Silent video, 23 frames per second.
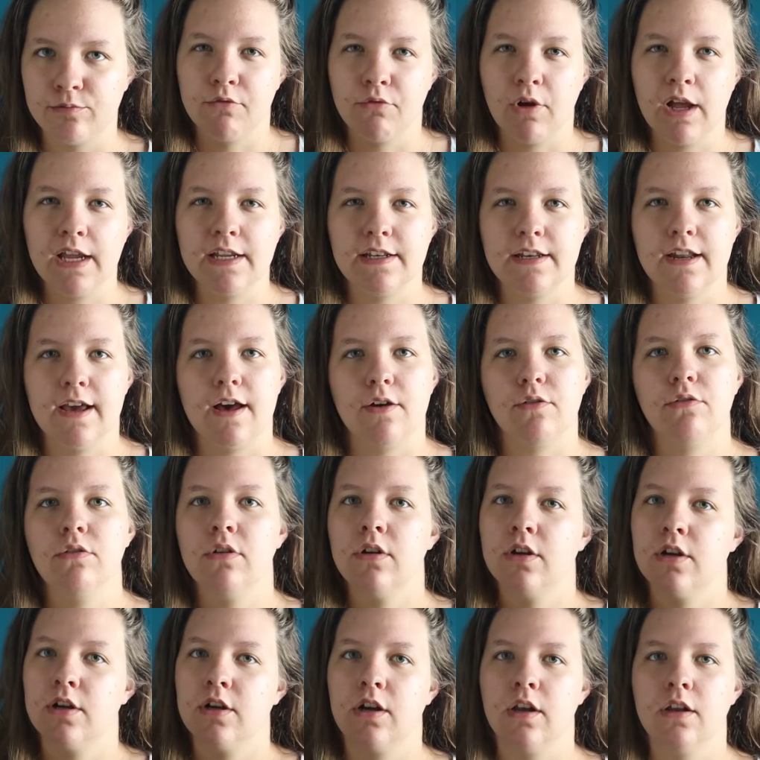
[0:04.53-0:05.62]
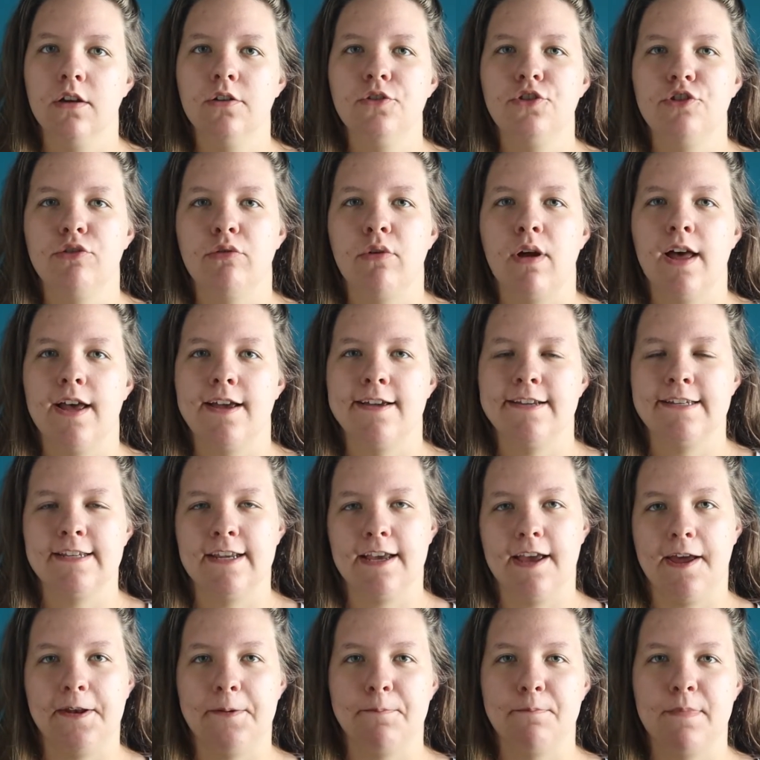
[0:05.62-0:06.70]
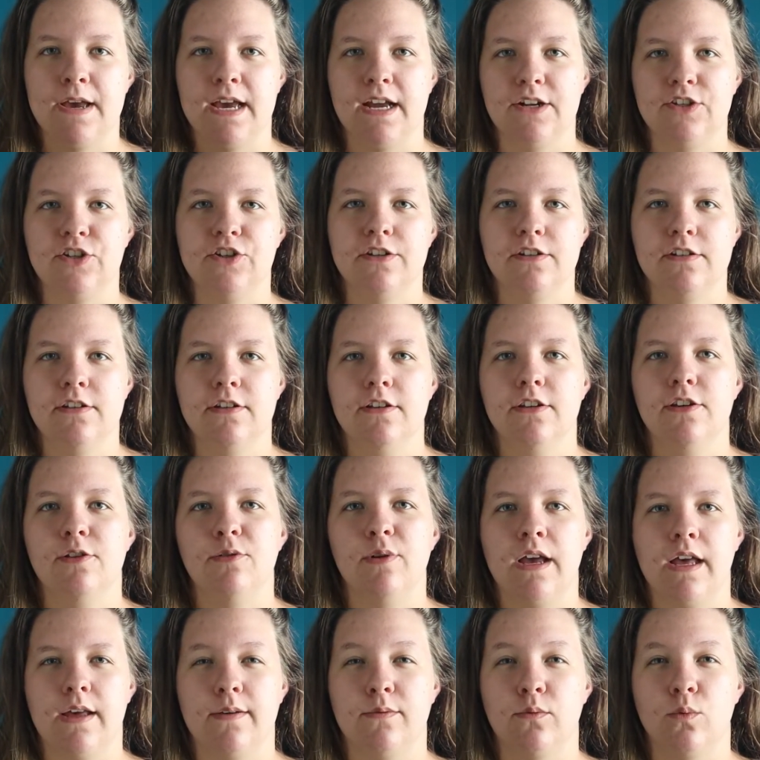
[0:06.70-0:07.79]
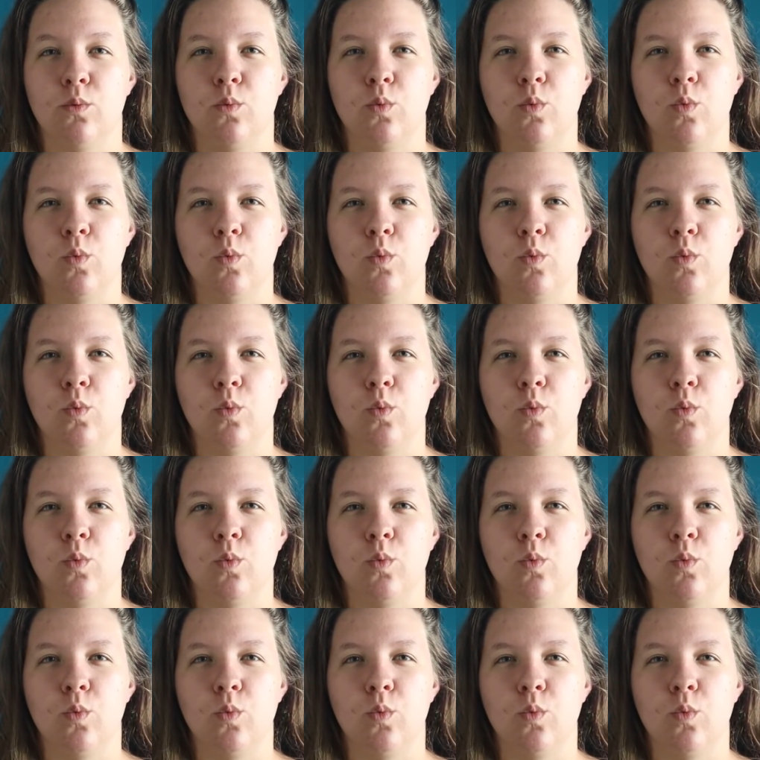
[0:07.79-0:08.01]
Right now, close your eyes and imagine you have